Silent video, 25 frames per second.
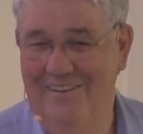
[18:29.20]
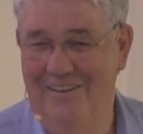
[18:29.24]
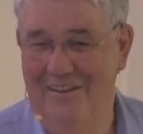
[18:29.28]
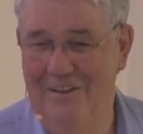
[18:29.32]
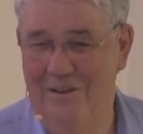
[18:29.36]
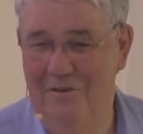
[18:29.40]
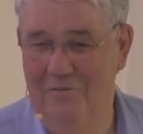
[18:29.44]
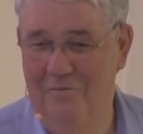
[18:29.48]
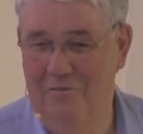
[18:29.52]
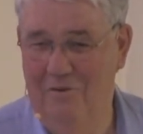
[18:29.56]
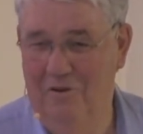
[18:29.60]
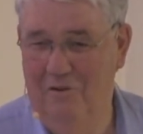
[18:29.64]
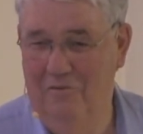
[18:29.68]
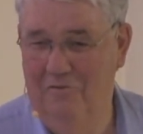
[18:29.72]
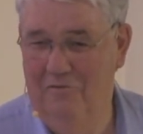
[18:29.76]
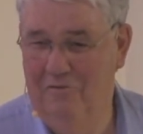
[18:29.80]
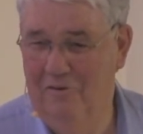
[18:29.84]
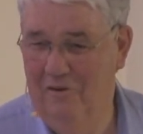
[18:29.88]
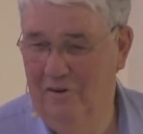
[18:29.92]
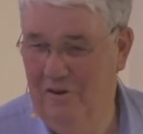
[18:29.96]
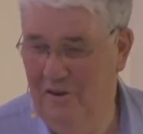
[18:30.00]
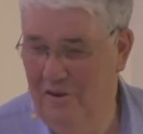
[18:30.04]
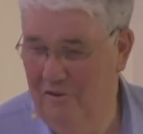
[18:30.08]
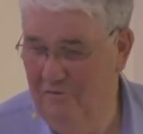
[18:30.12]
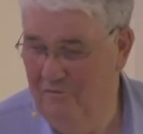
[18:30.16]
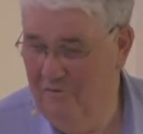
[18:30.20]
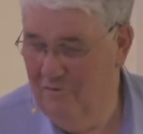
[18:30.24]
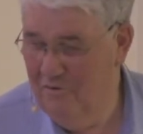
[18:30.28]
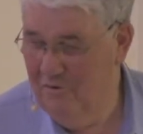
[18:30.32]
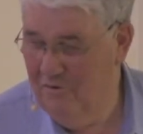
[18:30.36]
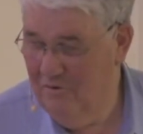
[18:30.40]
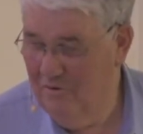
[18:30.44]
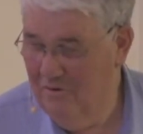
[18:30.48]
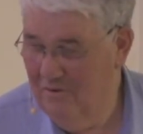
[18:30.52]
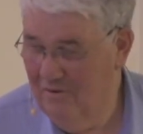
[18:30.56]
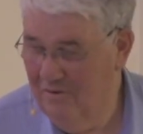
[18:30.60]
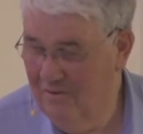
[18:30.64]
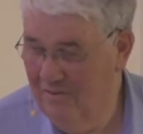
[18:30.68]
He will forgive
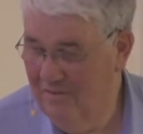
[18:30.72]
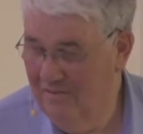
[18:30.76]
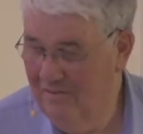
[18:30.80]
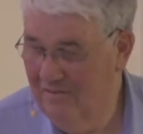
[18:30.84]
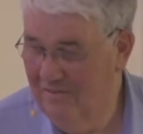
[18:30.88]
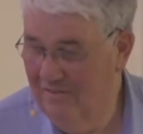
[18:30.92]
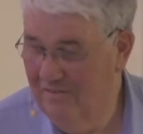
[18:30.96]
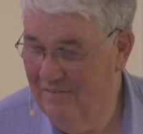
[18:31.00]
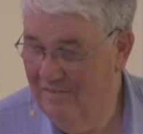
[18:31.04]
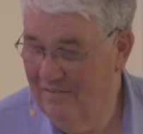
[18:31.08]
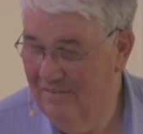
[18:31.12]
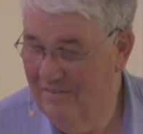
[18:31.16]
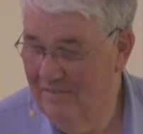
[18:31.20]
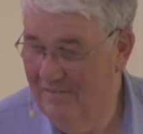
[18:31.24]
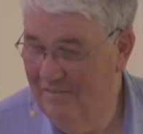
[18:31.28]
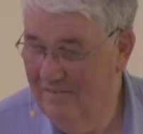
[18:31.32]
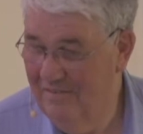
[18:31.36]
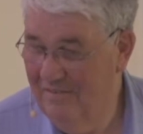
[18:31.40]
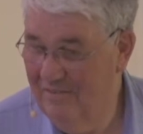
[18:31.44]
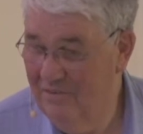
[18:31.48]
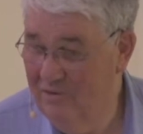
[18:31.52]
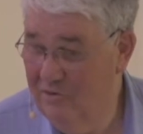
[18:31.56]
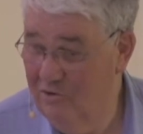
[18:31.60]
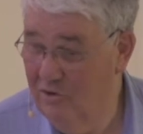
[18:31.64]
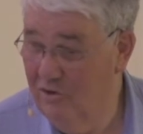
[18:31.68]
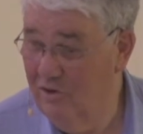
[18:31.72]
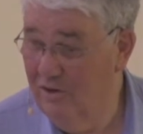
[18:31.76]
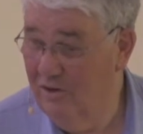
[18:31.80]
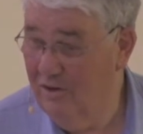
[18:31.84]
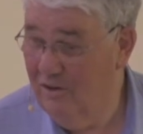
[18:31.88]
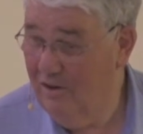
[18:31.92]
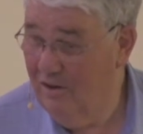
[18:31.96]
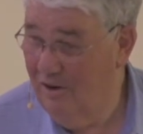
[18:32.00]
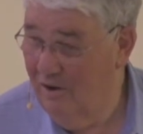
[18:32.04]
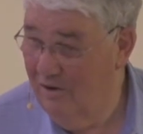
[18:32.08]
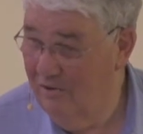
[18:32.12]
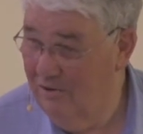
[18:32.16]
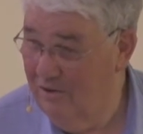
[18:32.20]
you. You
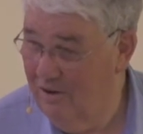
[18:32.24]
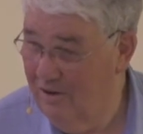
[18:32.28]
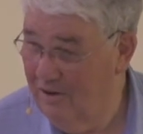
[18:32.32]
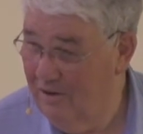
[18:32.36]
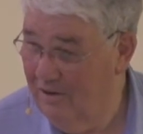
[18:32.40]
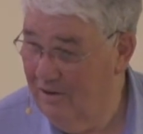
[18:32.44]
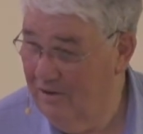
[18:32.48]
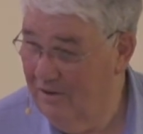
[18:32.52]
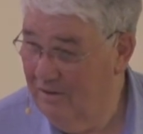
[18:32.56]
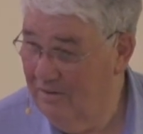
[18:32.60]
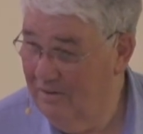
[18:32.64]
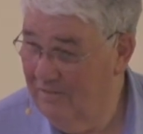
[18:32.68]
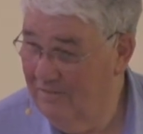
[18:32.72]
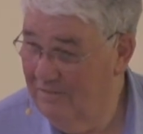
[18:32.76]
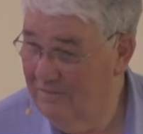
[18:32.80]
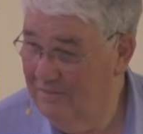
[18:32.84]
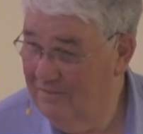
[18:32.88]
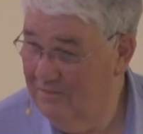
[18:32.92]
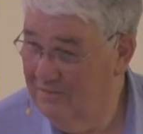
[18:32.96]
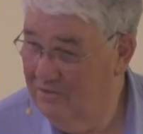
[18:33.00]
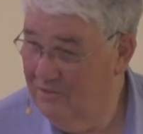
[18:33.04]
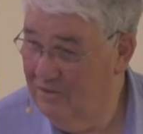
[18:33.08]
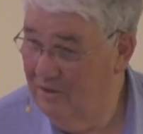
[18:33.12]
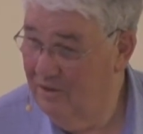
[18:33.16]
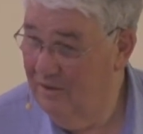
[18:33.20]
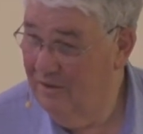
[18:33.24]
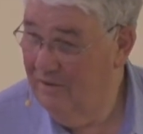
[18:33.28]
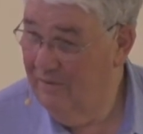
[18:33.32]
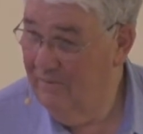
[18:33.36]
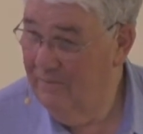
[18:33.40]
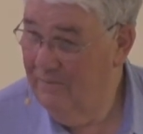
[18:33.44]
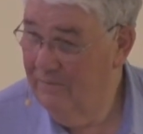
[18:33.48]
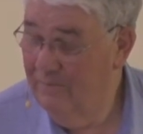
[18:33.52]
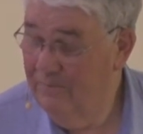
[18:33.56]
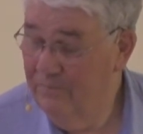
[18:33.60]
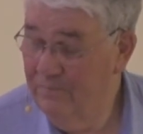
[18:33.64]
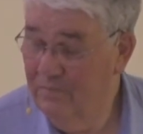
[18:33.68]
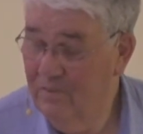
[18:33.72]
can count on that. See?
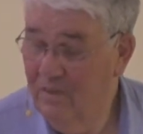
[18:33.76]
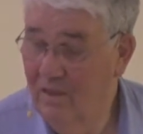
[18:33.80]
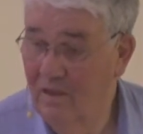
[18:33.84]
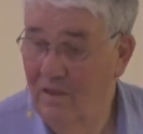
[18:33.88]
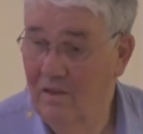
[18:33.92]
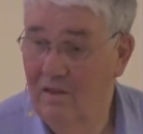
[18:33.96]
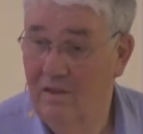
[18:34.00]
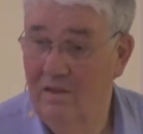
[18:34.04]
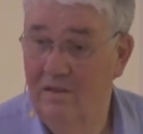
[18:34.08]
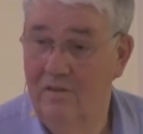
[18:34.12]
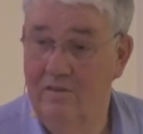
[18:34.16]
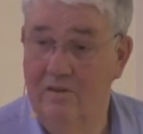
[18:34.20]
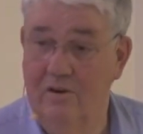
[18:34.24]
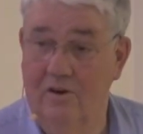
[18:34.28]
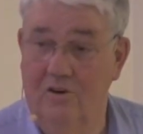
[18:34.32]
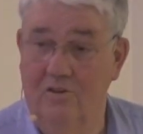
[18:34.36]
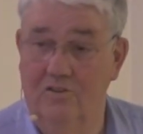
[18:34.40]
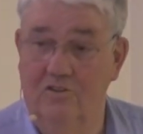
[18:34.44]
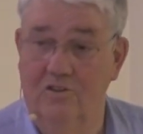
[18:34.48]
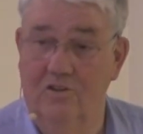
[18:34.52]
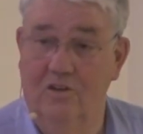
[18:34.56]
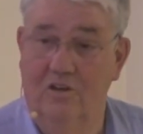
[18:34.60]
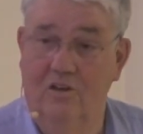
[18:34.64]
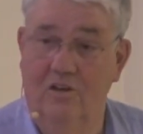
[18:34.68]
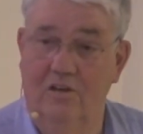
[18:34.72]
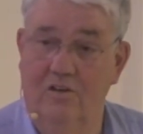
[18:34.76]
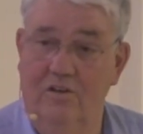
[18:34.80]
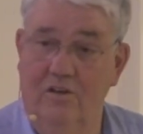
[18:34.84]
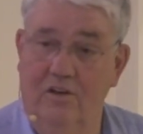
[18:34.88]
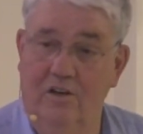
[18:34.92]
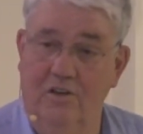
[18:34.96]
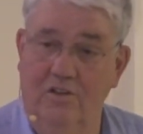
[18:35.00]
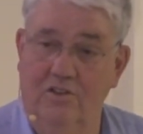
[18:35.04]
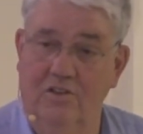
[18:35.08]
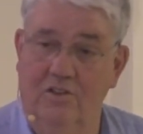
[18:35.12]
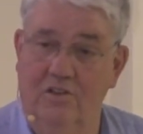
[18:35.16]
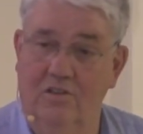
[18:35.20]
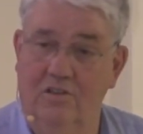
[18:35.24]
There's a
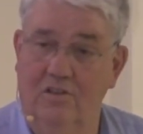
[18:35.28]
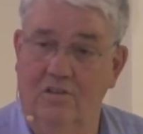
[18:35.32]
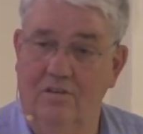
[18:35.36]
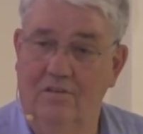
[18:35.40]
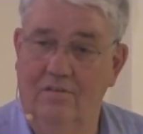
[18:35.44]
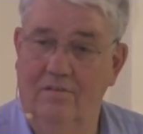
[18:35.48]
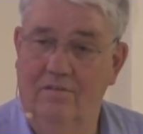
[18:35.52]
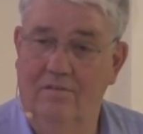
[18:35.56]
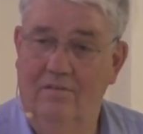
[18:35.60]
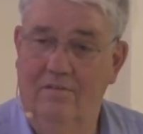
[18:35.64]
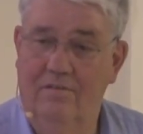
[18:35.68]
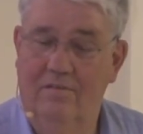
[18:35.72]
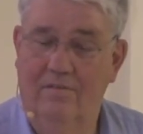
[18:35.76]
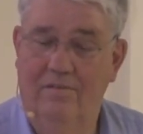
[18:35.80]
condition,